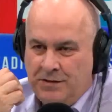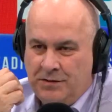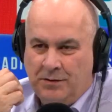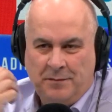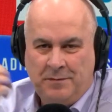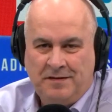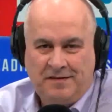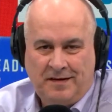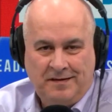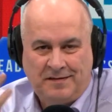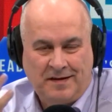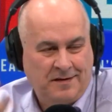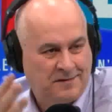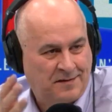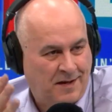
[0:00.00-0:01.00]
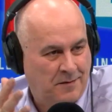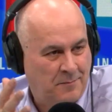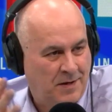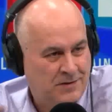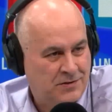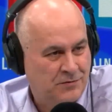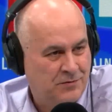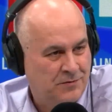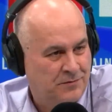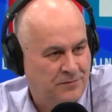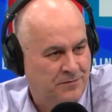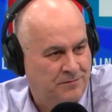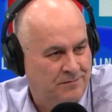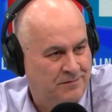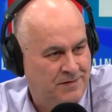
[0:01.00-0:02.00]
I mean, is that a matter
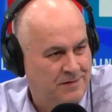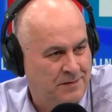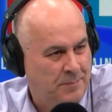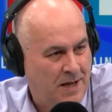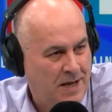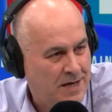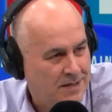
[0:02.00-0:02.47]
of debate?